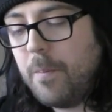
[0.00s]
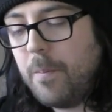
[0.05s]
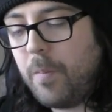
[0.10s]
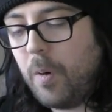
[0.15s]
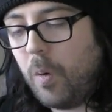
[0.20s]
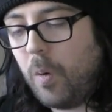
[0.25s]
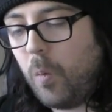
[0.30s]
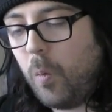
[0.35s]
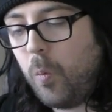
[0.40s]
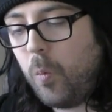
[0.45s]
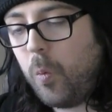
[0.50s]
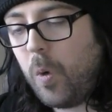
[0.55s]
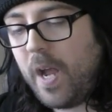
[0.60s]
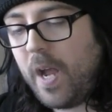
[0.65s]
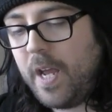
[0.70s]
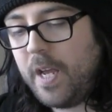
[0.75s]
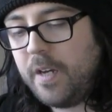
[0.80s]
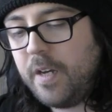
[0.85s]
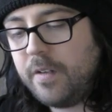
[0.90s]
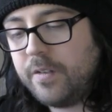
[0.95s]
but
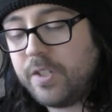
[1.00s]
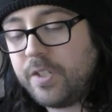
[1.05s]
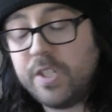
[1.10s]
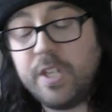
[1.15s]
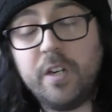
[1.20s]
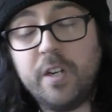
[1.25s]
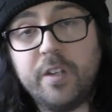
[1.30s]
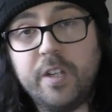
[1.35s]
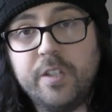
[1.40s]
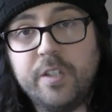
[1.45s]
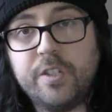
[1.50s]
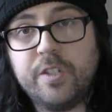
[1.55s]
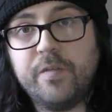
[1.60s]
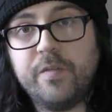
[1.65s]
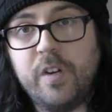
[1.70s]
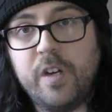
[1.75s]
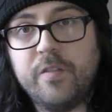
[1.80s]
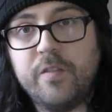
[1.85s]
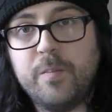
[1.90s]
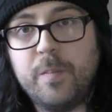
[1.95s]
when, certainly in
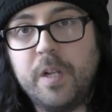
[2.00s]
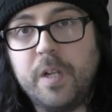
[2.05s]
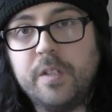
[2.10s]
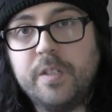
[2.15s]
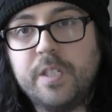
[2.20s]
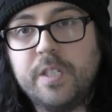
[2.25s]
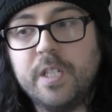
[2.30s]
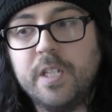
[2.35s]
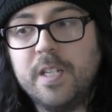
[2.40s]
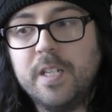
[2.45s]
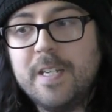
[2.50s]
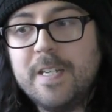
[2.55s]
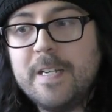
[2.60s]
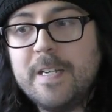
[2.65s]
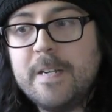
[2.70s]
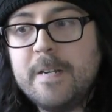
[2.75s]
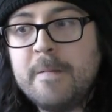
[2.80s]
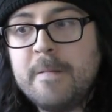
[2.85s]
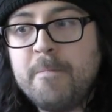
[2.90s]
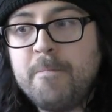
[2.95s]
survivability,
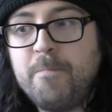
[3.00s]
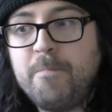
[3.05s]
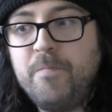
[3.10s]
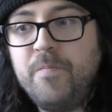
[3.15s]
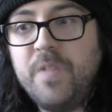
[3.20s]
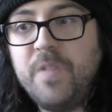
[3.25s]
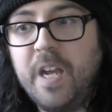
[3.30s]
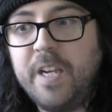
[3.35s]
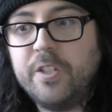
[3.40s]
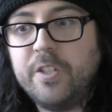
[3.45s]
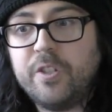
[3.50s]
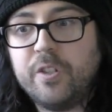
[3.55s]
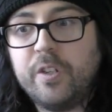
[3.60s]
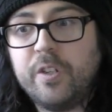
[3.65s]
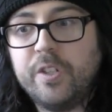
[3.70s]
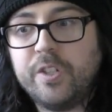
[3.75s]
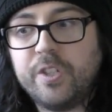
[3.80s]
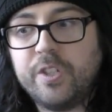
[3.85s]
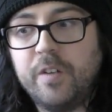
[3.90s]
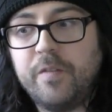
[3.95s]
Knights are
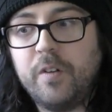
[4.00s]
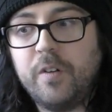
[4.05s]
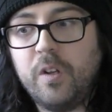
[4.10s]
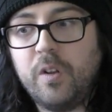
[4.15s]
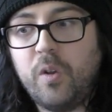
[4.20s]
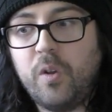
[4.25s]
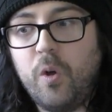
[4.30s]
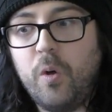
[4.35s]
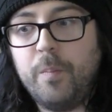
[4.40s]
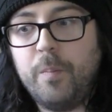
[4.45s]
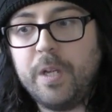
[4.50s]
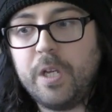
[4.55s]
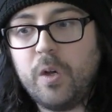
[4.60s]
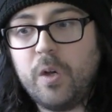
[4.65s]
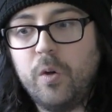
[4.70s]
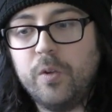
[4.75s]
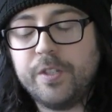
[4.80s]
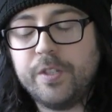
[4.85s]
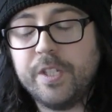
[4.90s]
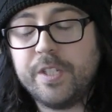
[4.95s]
going to suffer a lot
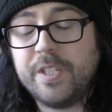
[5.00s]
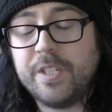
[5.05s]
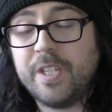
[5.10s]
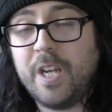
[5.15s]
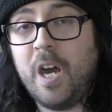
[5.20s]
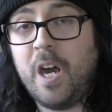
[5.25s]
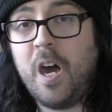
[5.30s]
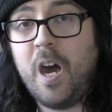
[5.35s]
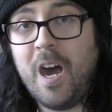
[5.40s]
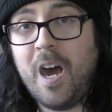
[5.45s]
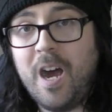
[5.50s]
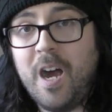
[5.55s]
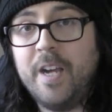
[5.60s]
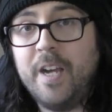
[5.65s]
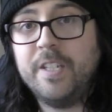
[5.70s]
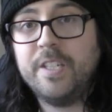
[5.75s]
because this is a high